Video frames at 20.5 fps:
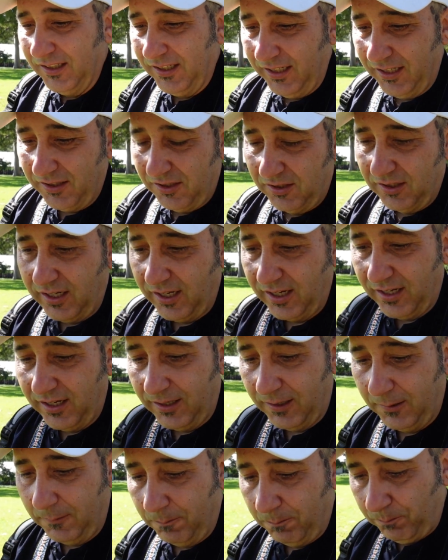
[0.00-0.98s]
It's
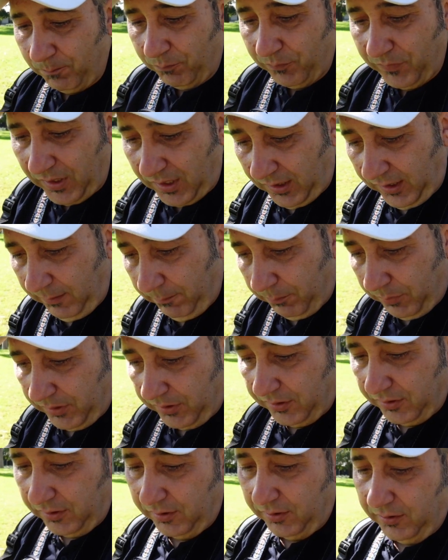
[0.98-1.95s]

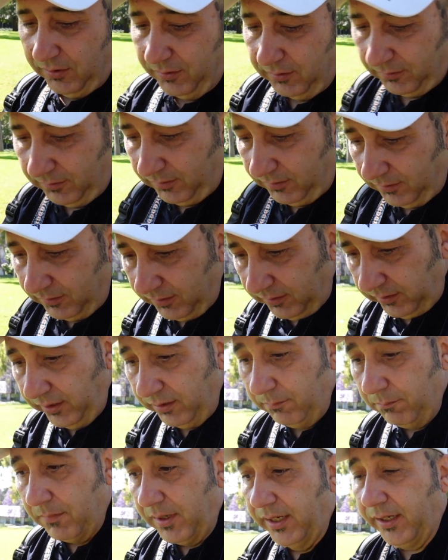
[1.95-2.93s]
Olympus
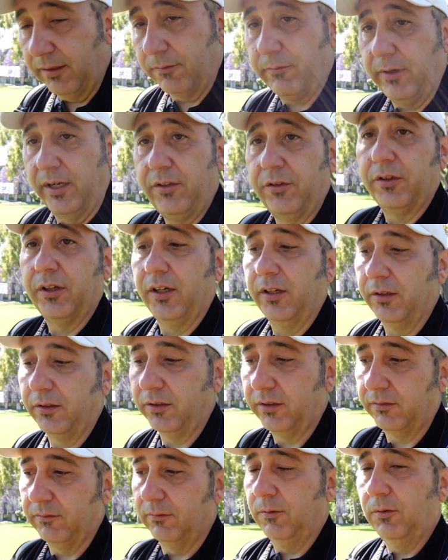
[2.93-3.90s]
did make retro
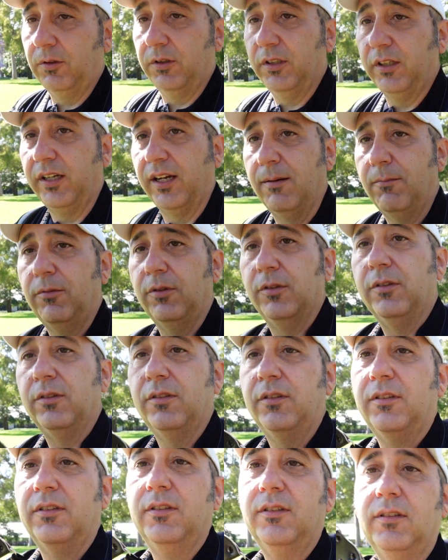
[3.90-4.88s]
looking
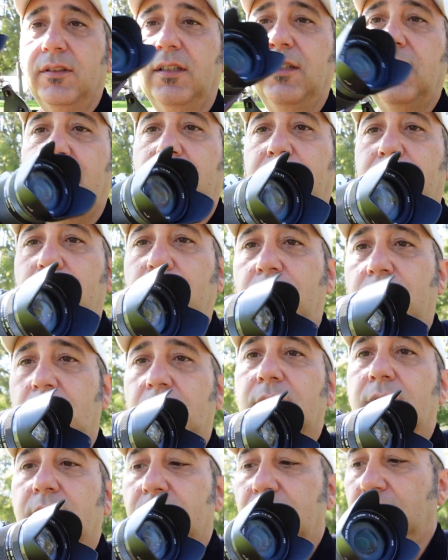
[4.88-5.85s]
cameras. Have a look,
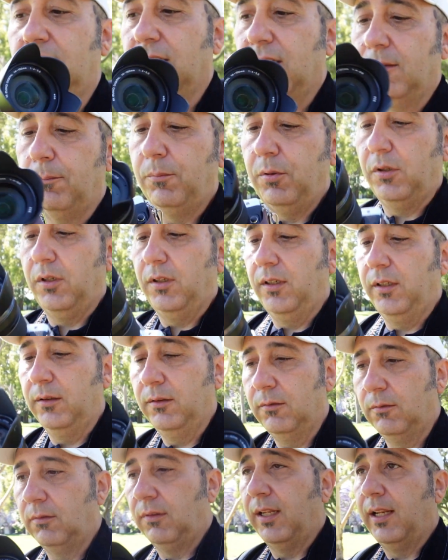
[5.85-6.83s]
put a
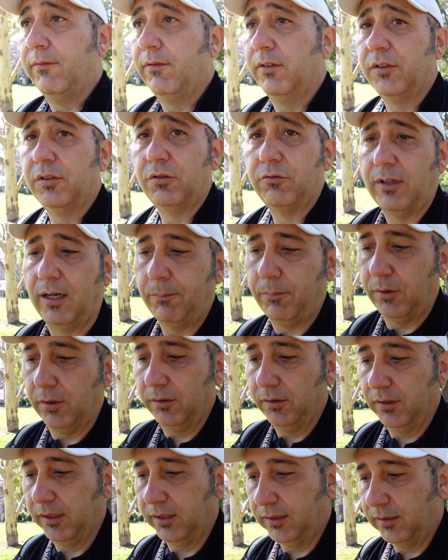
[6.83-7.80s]
little leather strap
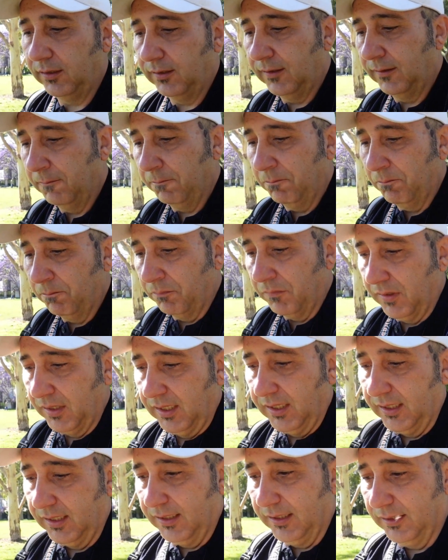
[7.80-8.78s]
on there,
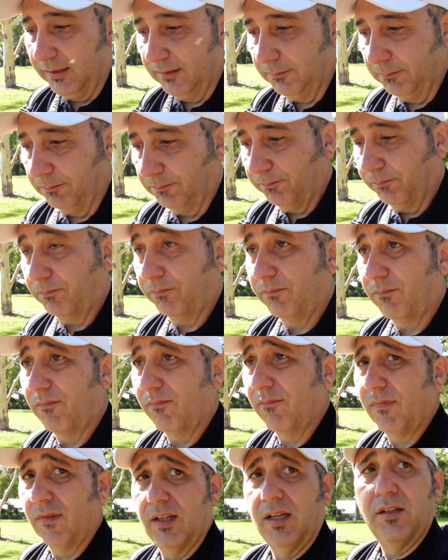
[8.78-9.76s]

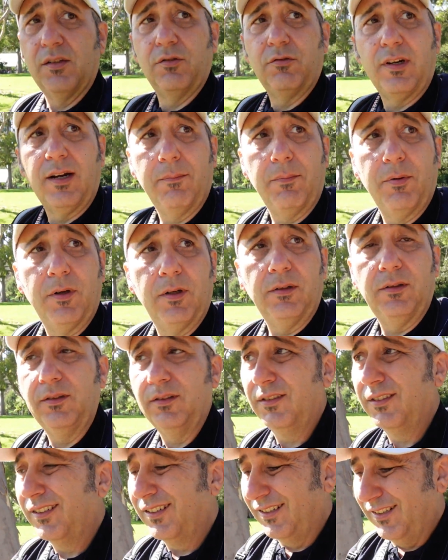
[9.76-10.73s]
a strap on,
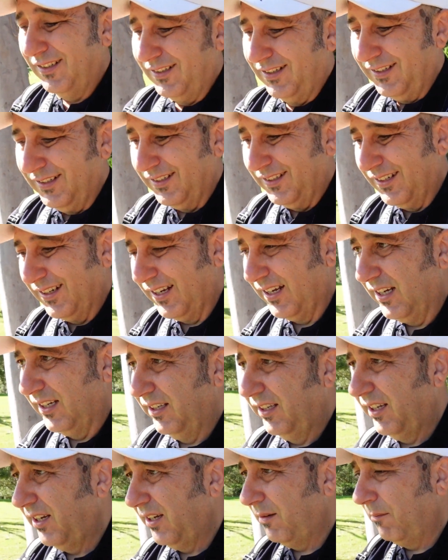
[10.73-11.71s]

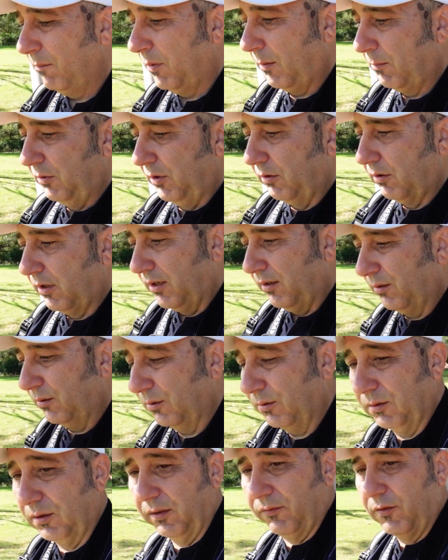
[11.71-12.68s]
and then Bob's your
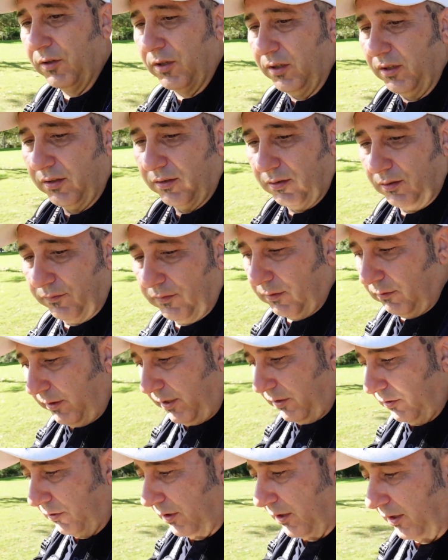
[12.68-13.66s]
uncle, you've got yourself a
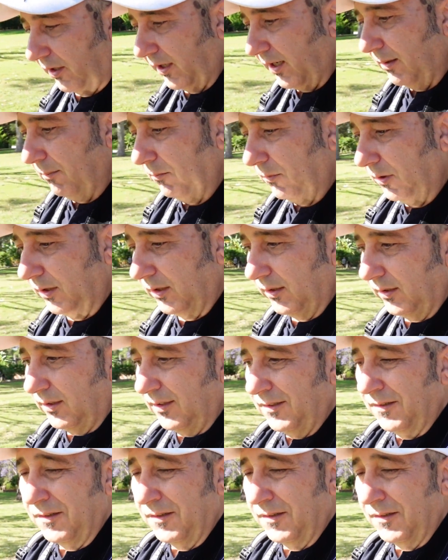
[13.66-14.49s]
retro camera.